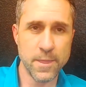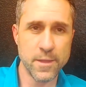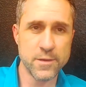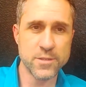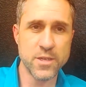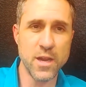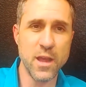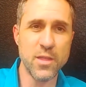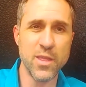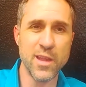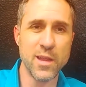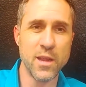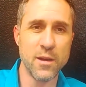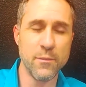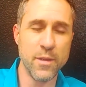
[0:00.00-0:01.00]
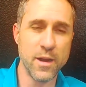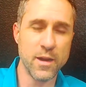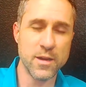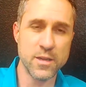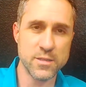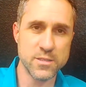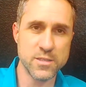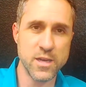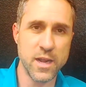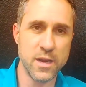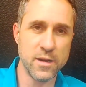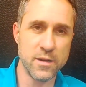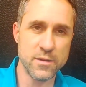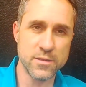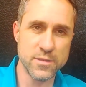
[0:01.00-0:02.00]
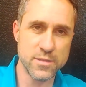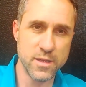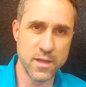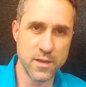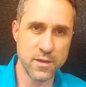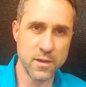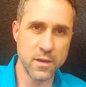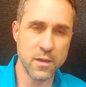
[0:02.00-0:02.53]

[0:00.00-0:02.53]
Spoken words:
there's nothing in America's standards that